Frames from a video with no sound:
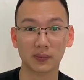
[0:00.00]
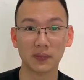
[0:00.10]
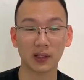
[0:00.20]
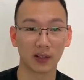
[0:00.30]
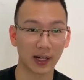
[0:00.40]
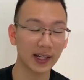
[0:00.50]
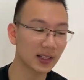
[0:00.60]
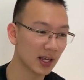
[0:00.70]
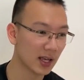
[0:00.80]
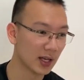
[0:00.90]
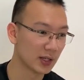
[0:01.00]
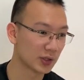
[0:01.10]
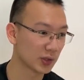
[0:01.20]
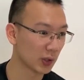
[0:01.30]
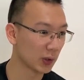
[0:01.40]
All right?
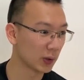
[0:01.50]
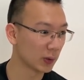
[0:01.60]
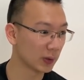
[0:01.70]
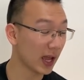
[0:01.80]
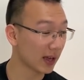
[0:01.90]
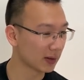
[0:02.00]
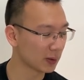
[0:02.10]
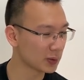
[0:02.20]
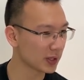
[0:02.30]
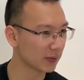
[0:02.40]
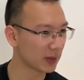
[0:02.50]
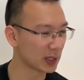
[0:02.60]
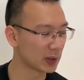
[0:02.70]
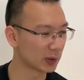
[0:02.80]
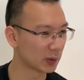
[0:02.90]
So yeah, those are very
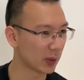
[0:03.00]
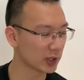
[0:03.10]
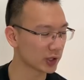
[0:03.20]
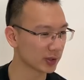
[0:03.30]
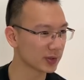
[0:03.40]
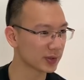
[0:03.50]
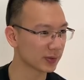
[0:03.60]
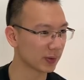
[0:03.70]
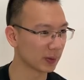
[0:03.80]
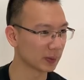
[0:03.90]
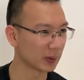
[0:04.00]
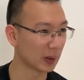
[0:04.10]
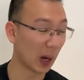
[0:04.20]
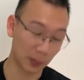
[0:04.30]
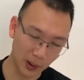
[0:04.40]
good questions from
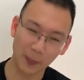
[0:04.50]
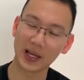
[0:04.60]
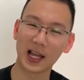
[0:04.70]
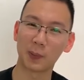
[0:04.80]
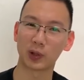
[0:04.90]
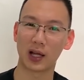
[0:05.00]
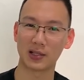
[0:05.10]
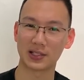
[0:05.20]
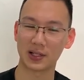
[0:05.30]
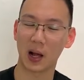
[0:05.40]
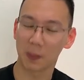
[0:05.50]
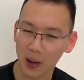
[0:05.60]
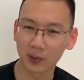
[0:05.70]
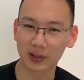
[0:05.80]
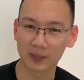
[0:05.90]
taminga lang po to as
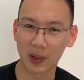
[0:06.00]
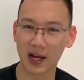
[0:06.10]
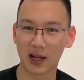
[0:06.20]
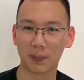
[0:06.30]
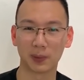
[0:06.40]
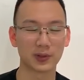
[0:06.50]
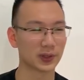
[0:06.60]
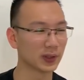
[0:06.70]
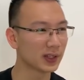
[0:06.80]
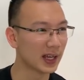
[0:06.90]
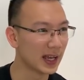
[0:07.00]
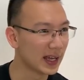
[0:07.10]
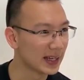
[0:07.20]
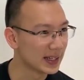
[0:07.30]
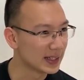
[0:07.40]
about mga couples, no?
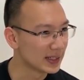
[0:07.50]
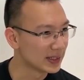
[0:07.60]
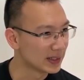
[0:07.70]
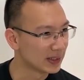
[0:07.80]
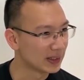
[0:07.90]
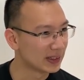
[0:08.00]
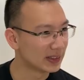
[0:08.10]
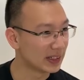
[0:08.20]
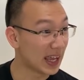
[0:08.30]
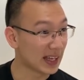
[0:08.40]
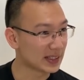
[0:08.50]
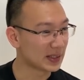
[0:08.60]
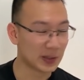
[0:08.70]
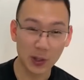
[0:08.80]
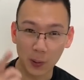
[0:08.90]
Yes.
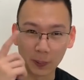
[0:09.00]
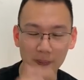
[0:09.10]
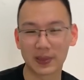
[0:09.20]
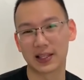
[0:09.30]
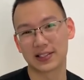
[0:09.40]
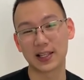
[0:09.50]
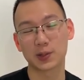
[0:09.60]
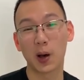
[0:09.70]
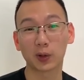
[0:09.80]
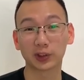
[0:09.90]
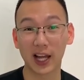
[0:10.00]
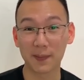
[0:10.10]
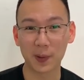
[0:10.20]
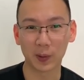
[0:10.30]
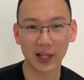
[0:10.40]
So, since moto siya ang
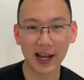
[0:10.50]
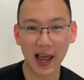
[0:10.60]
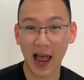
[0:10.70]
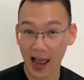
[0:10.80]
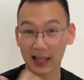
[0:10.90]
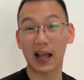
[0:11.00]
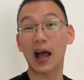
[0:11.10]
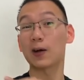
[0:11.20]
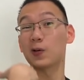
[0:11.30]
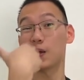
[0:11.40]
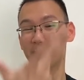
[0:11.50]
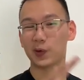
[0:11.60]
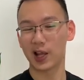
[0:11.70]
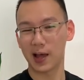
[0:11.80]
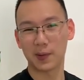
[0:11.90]
pangutana, ako na po
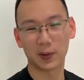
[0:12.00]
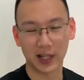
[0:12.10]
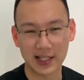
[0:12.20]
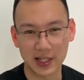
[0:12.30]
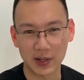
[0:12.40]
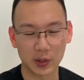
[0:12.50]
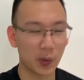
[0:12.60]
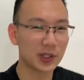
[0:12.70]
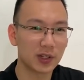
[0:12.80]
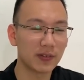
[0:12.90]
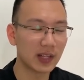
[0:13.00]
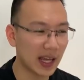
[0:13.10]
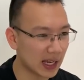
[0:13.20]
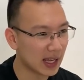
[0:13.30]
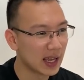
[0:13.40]
ang mangutana sa inyo. So, question of the
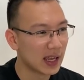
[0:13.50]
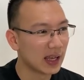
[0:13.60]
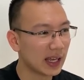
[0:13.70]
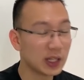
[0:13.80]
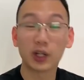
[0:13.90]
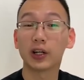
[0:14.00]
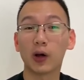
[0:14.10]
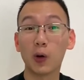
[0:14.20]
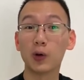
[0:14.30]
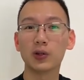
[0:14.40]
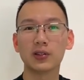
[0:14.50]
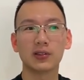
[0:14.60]
day. In your own